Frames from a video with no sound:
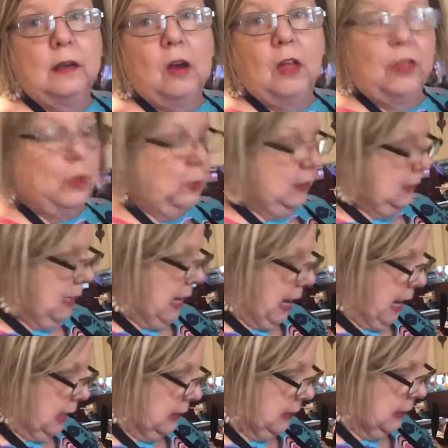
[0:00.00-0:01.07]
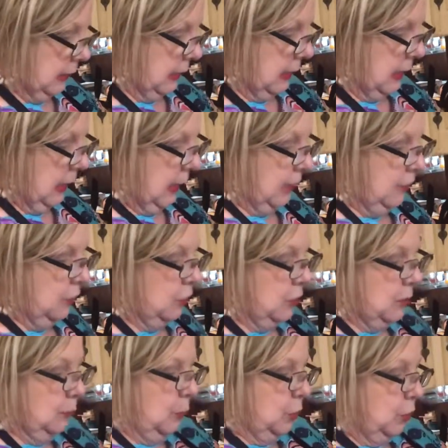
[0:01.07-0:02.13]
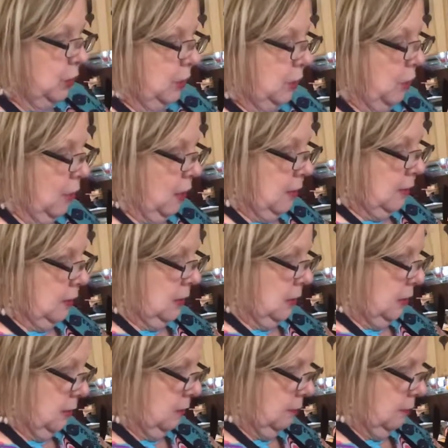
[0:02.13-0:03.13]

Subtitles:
although it's not. And you just push it across.